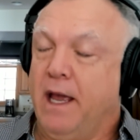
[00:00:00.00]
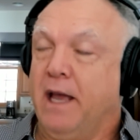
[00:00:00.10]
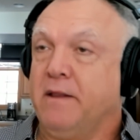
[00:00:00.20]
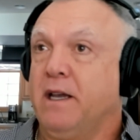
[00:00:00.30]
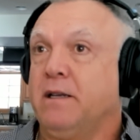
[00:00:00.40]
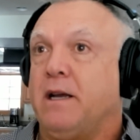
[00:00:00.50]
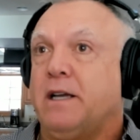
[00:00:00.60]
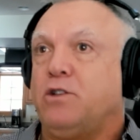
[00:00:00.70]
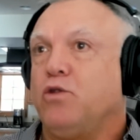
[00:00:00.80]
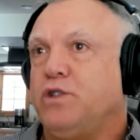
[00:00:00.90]
And then I
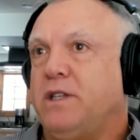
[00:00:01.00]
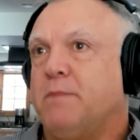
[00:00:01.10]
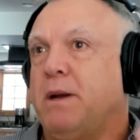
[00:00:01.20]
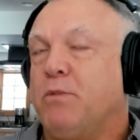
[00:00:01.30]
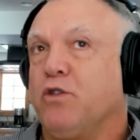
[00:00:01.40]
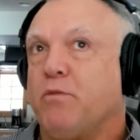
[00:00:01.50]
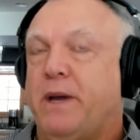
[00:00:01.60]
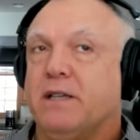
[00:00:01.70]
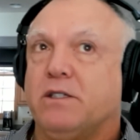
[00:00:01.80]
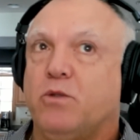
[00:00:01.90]
told you that my mother
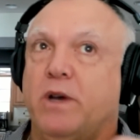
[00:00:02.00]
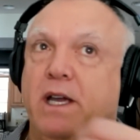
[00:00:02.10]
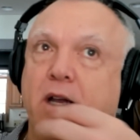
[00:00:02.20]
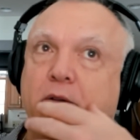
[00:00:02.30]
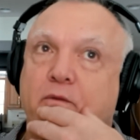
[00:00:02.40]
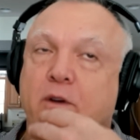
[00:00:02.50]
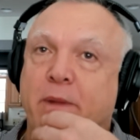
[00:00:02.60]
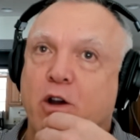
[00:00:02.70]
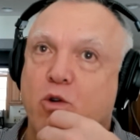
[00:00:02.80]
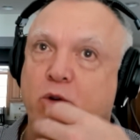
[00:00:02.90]
passed away from
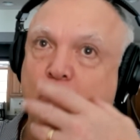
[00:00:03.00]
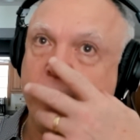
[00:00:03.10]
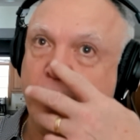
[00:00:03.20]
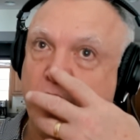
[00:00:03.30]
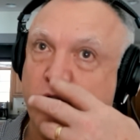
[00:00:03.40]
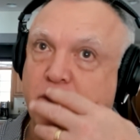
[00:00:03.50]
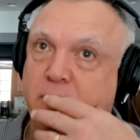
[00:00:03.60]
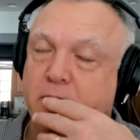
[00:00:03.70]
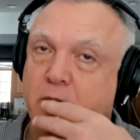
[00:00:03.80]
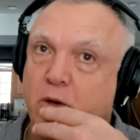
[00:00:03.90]
a heroin
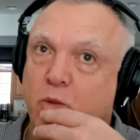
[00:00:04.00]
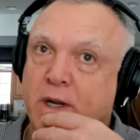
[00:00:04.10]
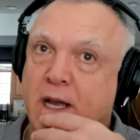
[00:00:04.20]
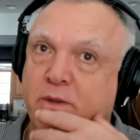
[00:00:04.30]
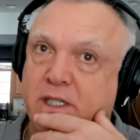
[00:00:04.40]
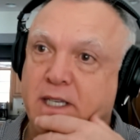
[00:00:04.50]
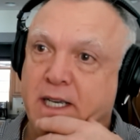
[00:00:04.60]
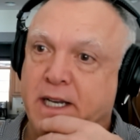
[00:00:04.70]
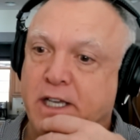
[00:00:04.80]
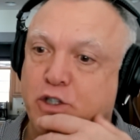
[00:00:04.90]
overdose when I was a
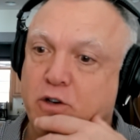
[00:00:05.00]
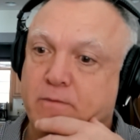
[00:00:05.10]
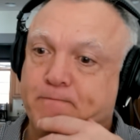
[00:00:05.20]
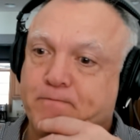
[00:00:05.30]
teenager.